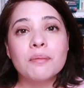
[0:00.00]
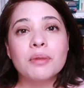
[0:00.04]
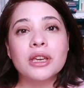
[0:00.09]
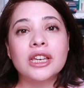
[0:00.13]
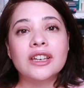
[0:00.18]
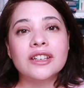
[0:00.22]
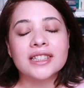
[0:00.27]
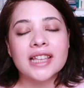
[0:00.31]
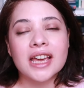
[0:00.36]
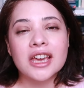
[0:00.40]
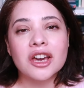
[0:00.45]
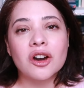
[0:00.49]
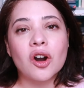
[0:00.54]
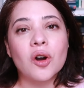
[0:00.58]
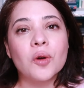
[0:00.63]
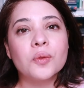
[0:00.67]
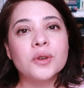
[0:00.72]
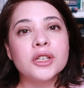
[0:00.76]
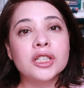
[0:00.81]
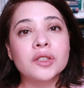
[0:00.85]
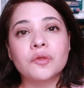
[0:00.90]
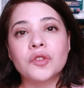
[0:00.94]
because I
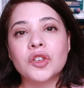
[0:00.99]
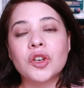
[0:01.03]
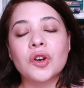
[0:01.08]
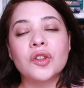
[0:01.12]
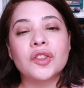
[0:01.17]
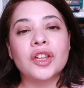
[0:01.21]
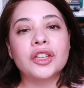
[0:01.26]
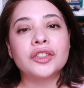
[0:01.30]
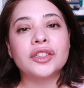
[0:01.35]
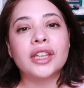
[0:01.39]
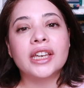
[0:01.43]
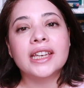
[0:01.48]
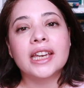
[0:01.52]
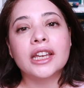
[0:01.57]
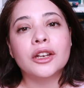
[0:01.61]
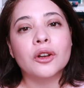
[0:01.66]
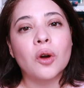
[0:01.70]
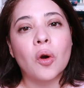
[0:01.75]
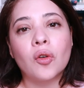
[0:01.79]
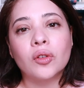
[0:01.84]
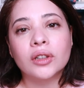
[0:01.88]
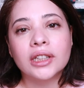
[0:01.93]
always feel that they
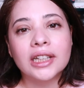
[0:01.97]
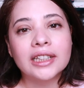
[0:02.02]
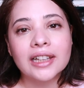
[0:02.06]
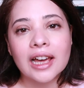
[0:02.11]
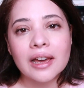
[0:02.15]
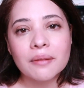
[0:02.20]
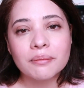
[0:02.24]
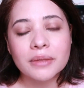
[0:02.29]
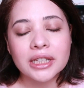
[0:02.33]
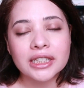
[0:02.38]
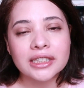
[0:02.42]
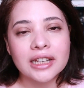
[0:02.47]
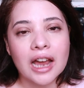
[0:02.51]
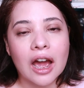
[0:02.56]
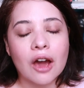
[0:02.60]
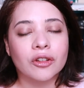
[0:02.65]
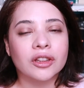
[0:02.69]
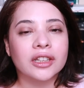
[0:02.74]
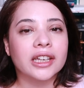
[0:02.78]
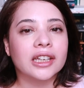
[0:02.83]
can only let me down.